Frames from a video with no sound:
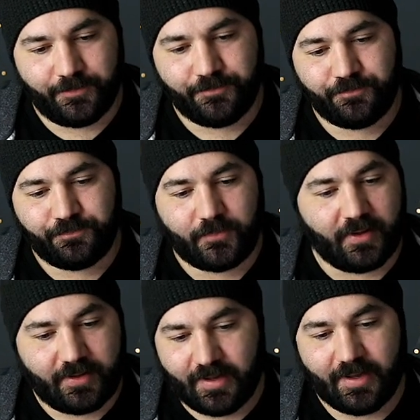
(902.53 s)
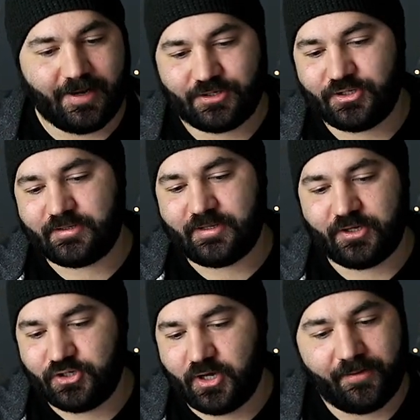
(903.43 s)
it. Again, it's just
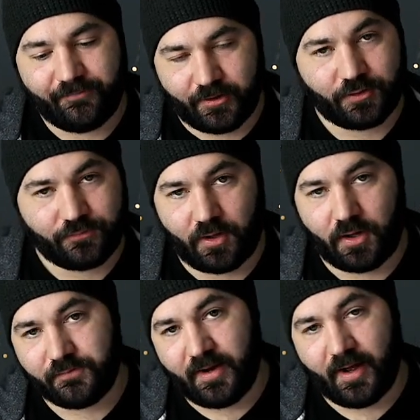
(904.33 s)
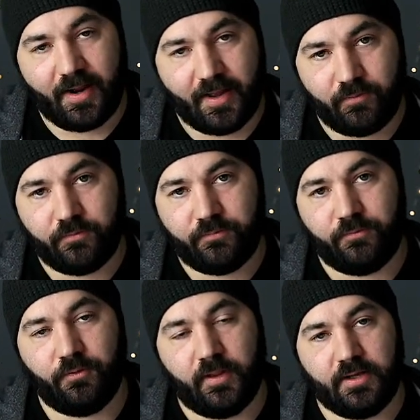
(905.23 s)
that giant fatal flaw of not having
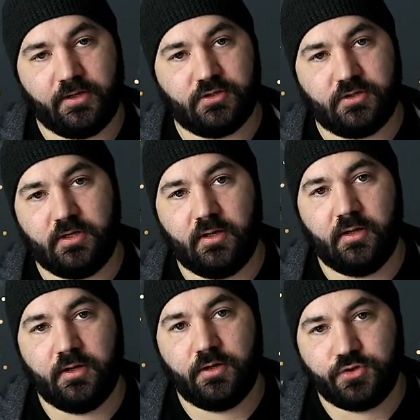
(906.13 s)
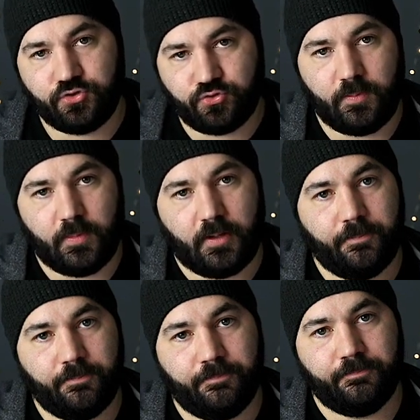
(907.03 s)
full HD streaming
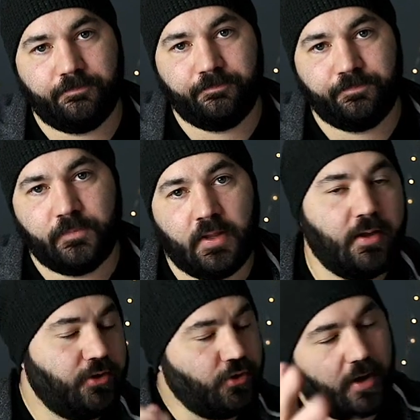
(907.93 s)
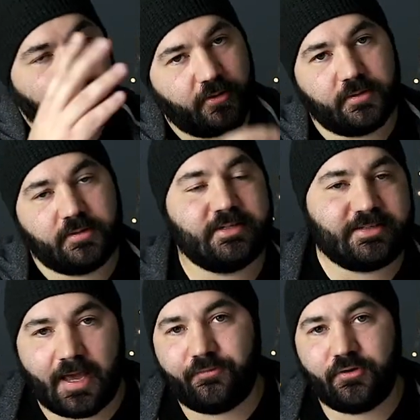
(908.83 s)
you have to
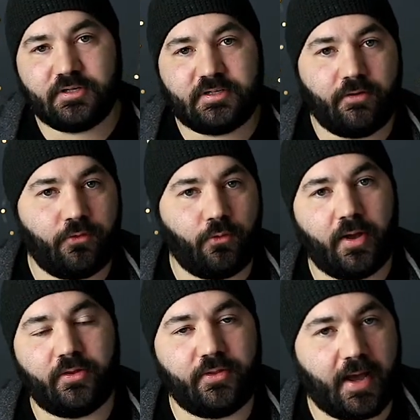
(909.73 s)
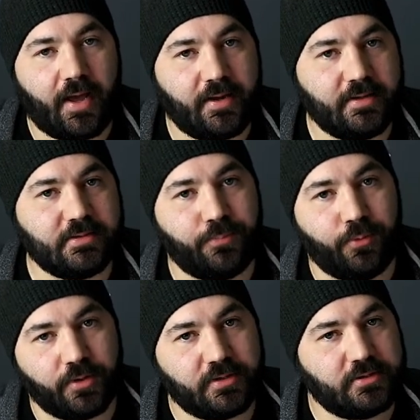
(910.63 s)
decide for yourself whether that is
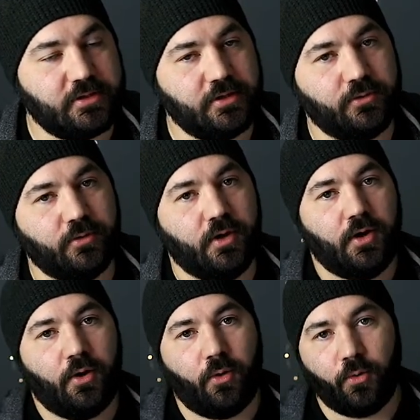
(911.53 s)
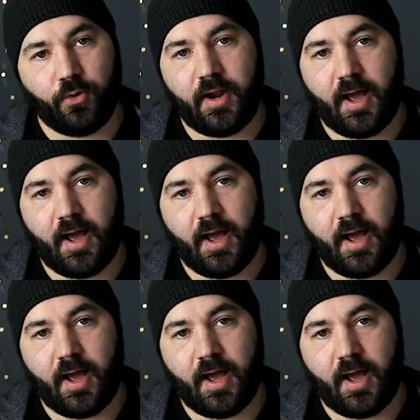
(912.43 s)
important to you or